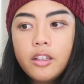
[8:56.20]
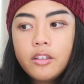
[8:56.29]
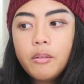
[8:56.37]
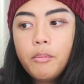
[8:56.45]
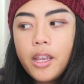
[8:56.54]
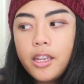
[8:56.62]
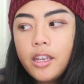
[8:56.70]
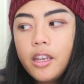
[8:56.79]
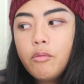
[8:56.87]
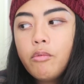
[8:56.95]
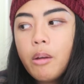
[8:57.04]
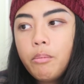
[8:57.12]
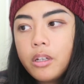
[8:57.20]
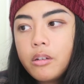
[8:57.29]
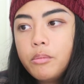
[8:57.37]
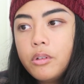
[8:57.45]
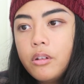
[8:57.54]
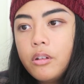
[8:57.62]
to make it
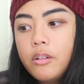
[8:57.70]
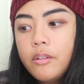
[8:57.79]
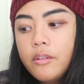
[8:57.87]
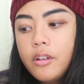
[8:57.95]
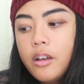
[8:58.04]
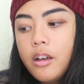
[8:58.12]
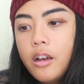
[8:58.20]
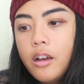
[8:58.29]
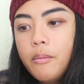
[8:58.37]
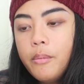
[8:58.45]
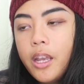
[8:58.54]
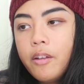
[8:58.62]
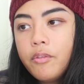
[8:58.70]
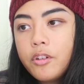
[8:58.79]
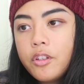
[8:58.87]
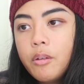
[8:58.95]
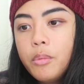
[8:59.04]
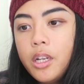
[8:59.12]
replicable, and for
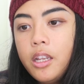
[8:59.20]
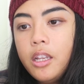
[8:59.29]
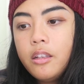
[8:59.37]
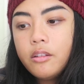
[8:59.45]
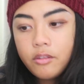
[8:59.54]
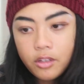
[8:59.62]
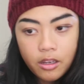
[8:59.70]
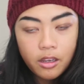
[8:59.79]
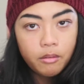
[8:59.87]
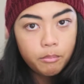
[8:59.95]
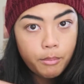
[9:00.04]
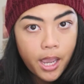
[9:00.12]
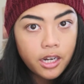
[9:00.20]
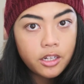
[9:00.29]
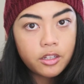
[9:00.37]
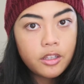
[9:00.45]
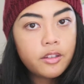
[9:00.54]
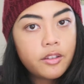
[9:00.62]
somebody to
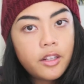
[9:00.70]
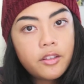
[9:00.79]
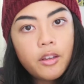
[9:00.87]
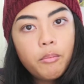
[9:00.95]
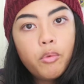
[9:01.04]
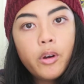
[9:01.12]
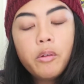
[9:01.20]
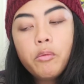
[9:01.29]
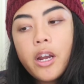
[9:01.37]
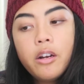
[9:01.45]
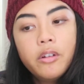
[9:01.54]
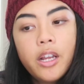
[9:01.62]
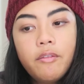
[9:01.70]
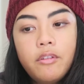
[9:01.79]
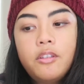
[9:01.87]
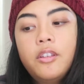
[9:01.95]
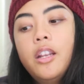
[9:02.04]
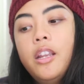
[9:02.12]
manage this at some point where I don't have
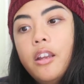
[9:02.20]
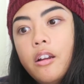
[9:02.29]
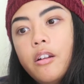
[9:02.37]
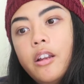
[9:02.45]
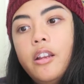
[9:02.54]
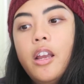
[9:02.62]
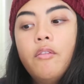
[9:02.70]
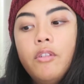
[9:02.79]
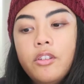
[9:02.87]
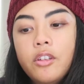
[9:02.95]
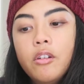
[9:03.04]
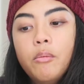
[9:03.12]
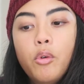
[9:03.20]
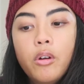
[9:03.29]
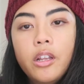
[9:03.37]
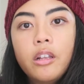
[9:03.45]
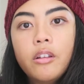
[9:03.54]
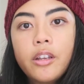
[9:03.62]
to sit here and every single
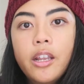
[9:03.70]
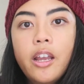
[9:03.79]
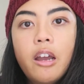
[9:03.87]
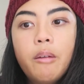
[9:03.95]
morning look at